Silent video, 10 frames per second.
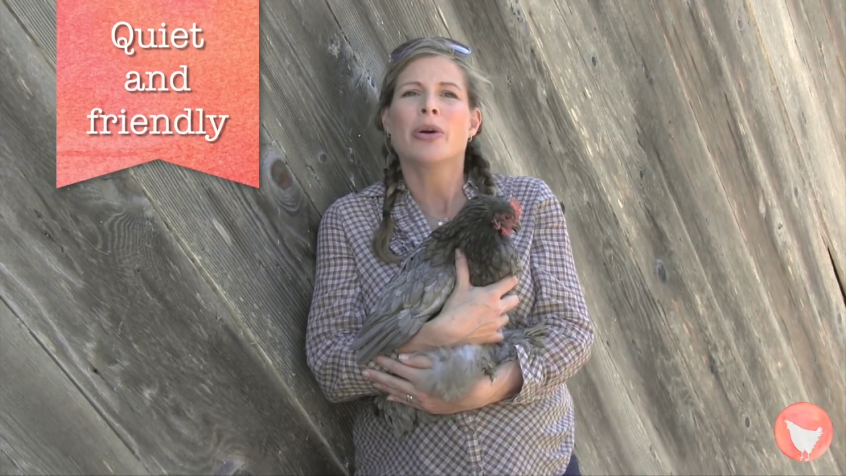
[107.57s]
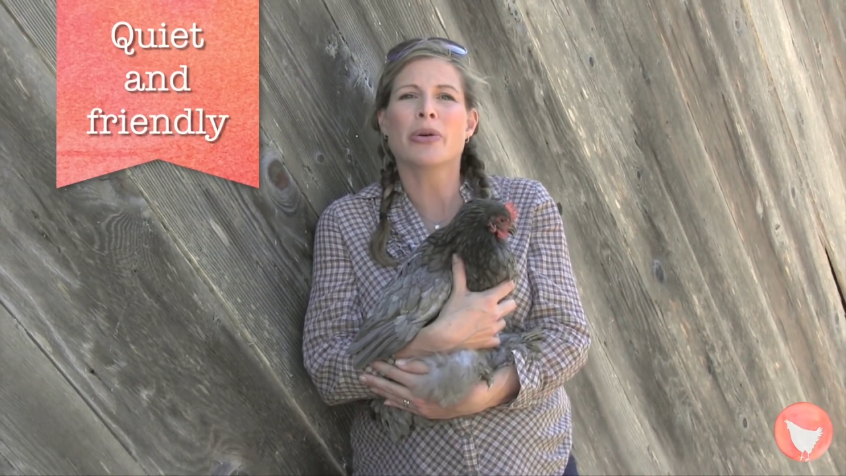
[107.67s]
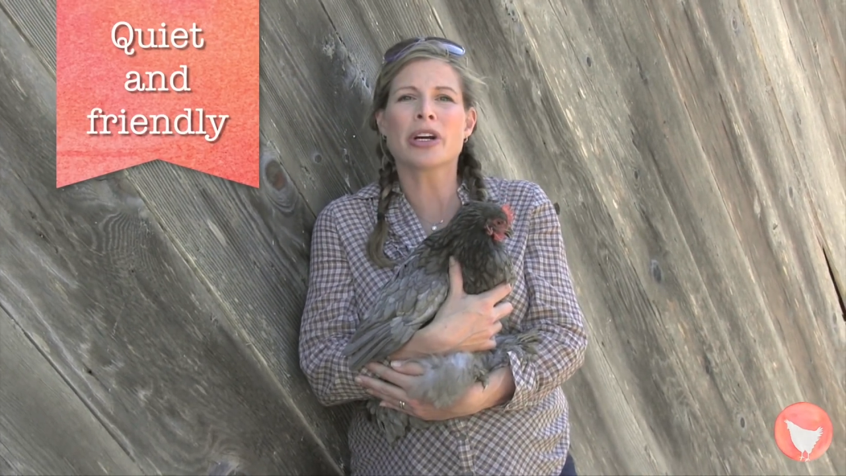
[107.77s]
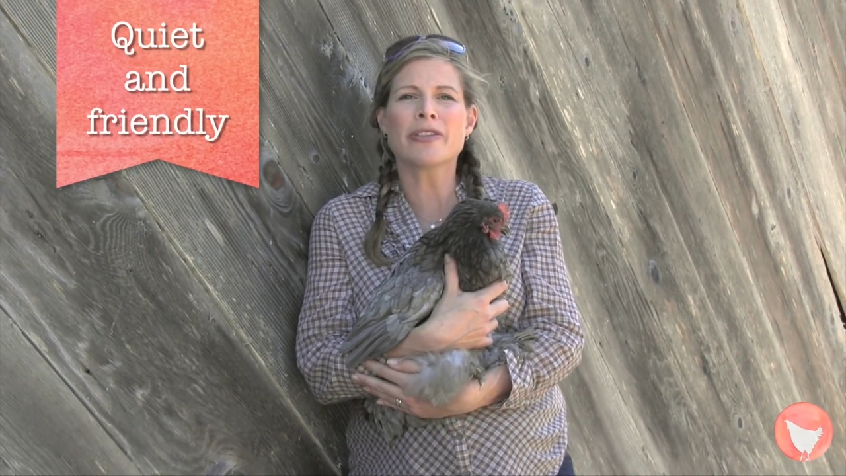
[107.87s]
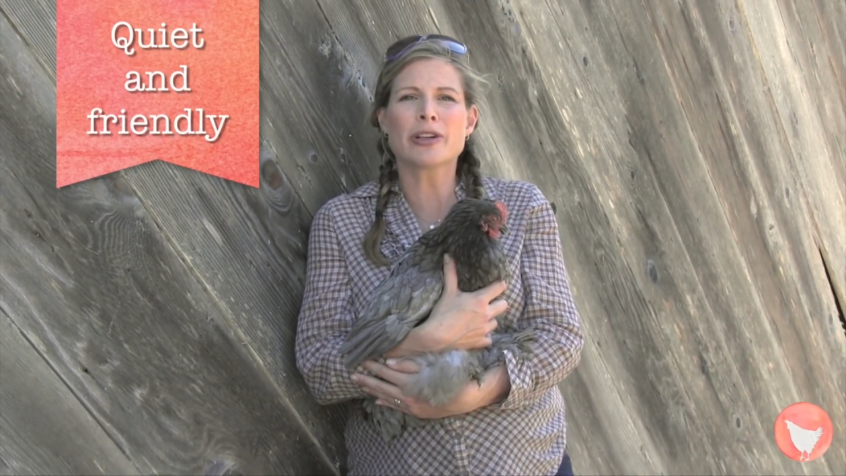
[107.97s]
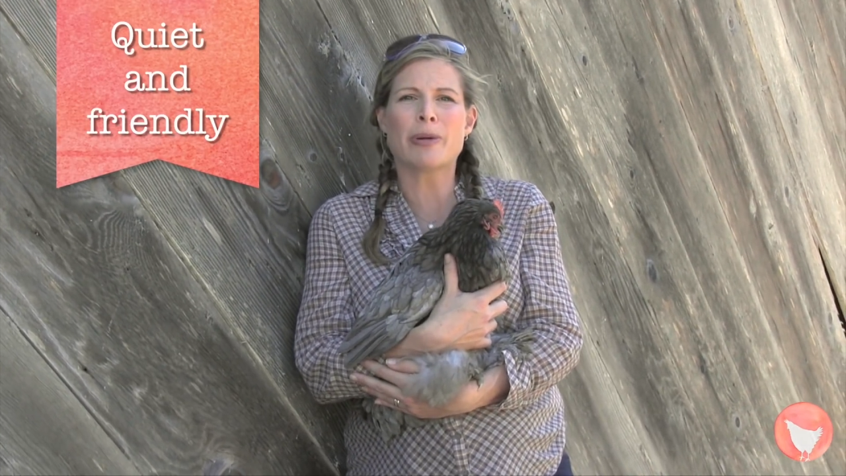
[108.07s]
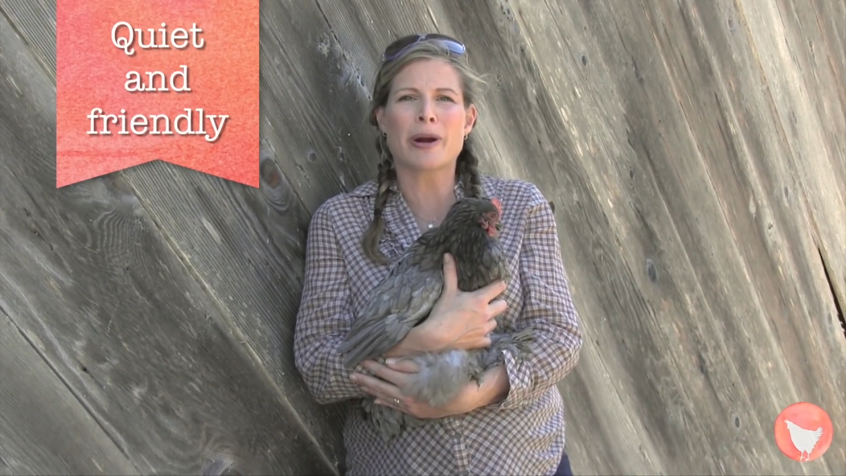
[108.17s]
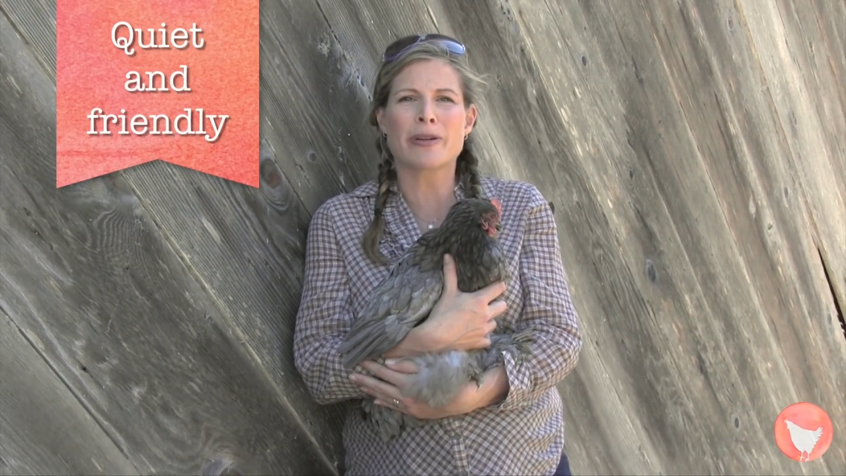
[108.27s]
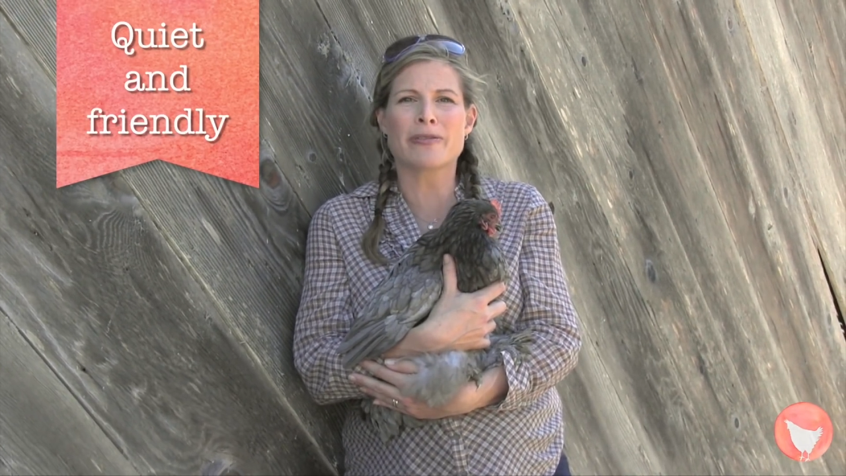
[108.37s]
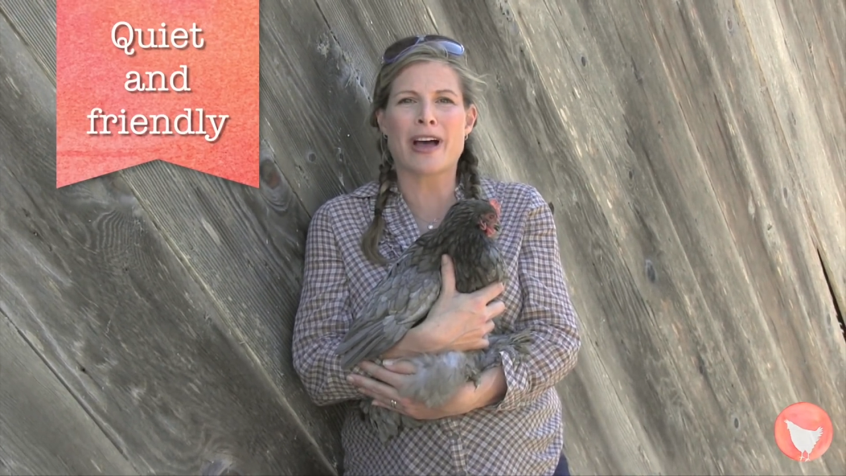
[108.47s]
or if you're
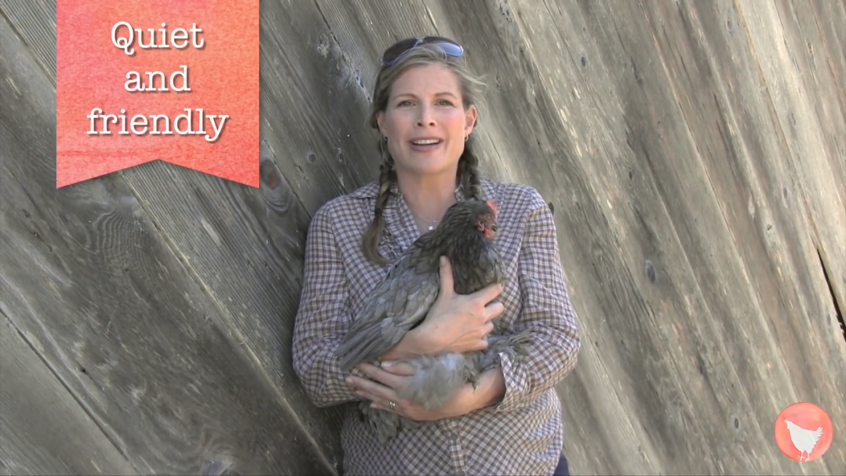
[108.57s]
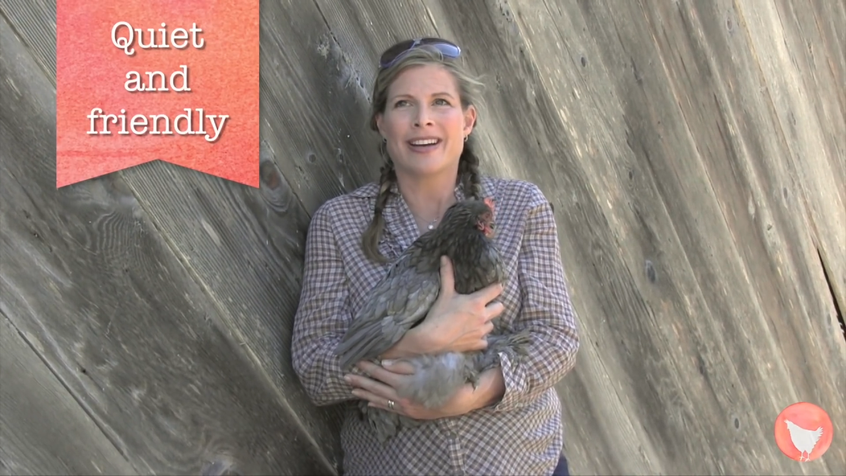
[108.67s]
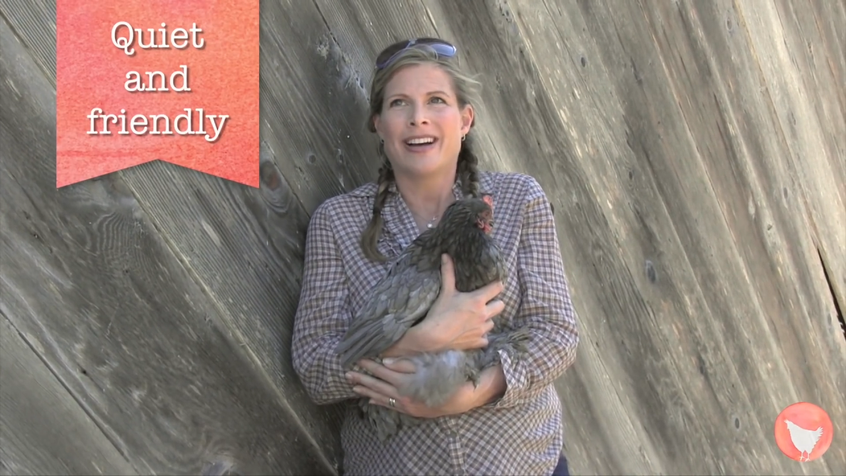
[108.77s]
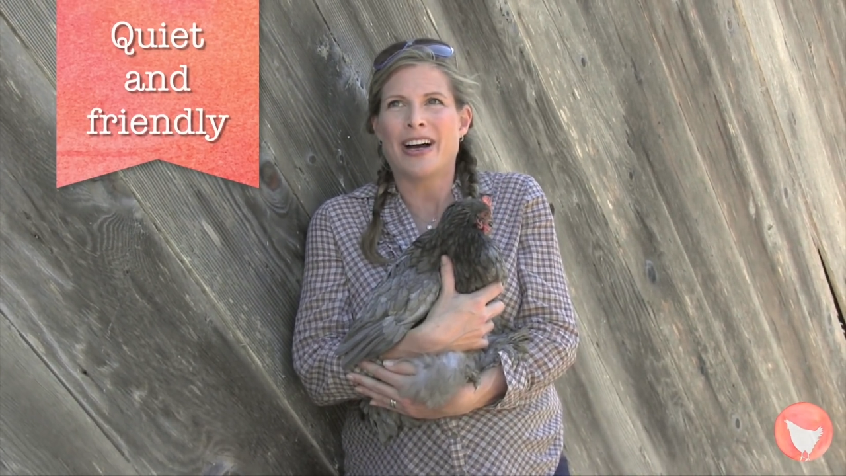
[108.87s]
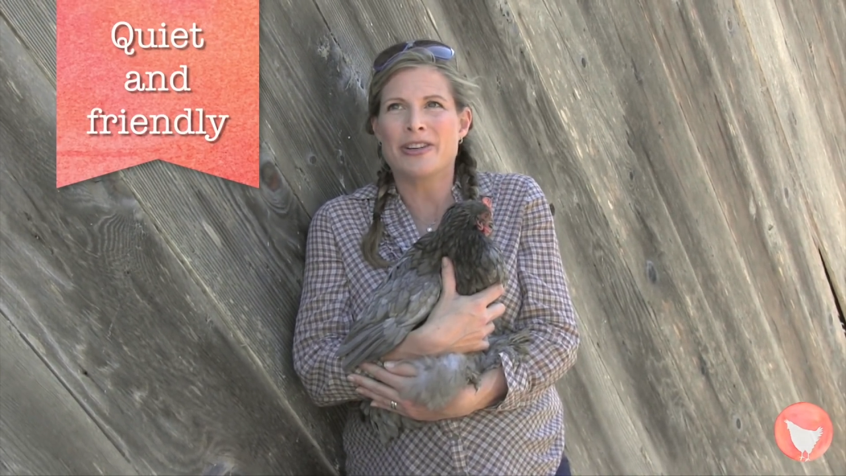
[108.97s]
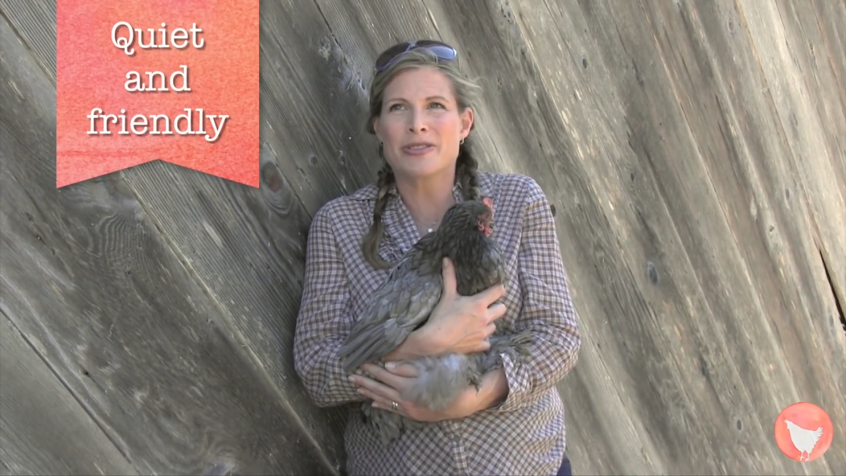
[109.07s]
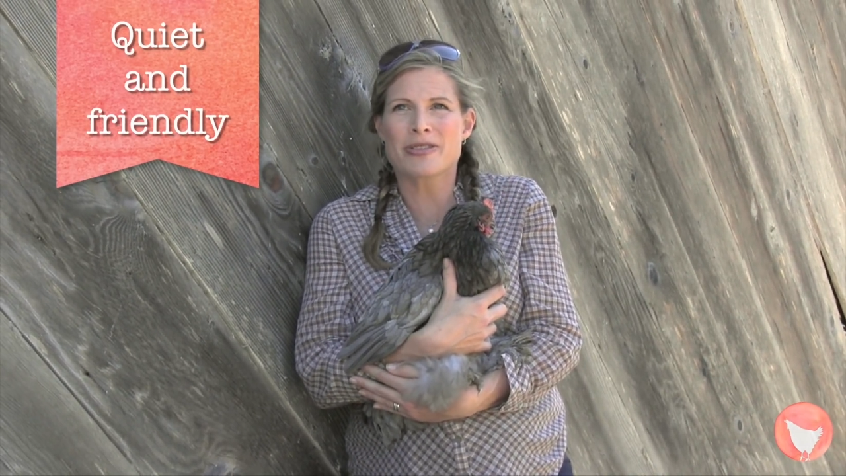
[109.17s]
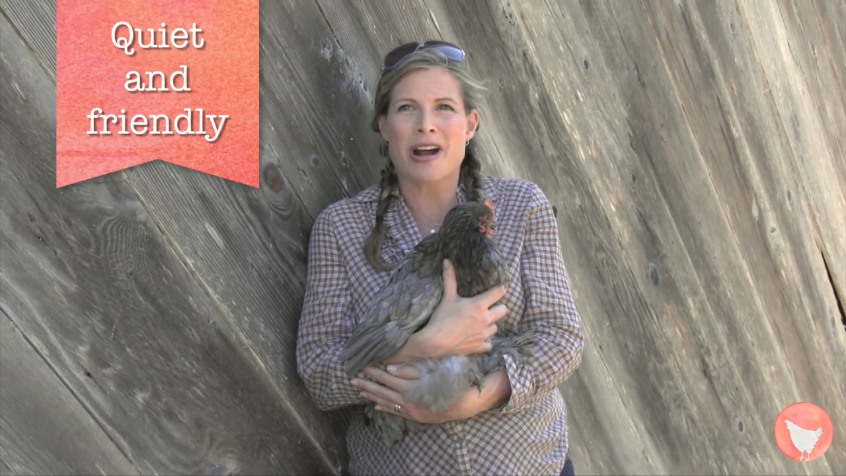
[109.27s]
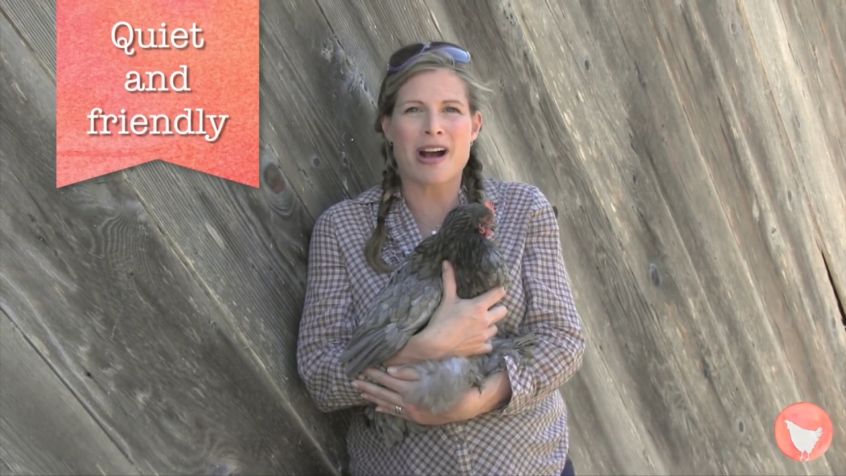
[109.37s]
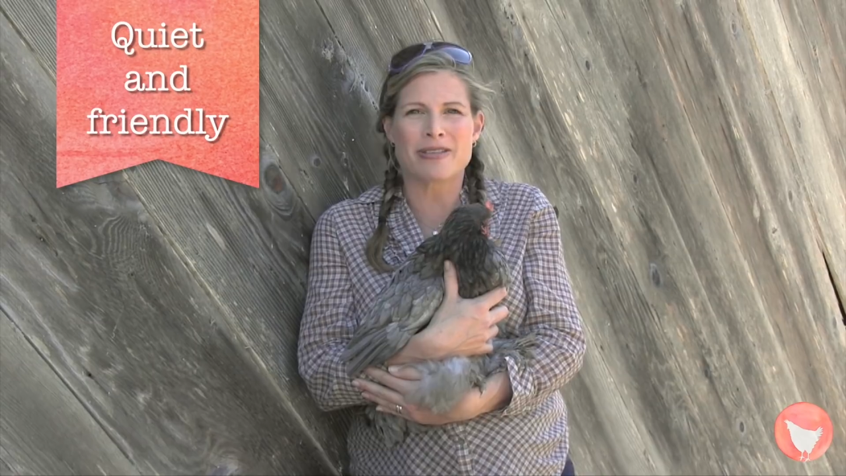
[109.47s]
part of that
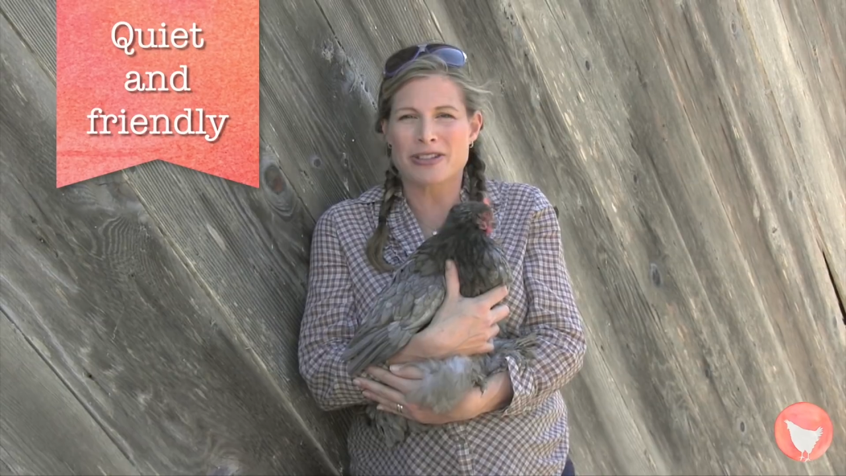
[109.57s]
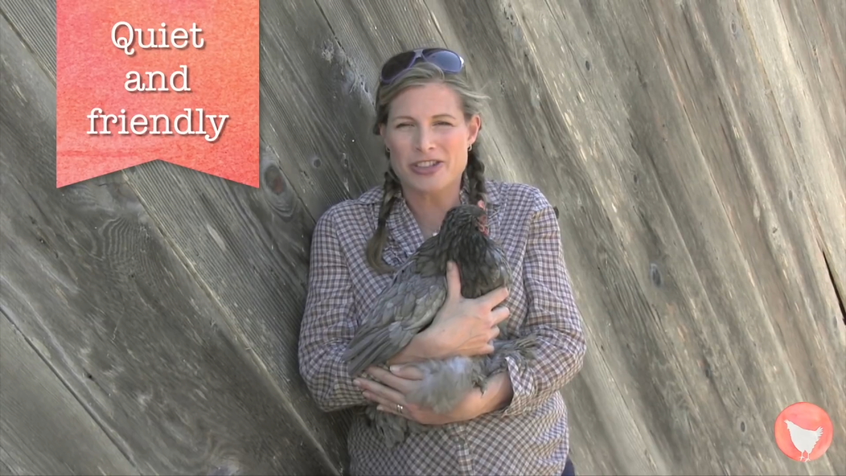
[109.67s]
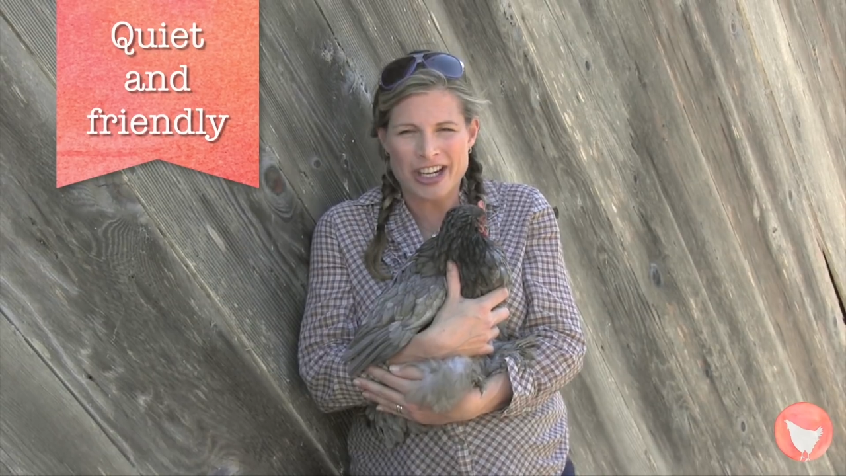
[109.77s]
underground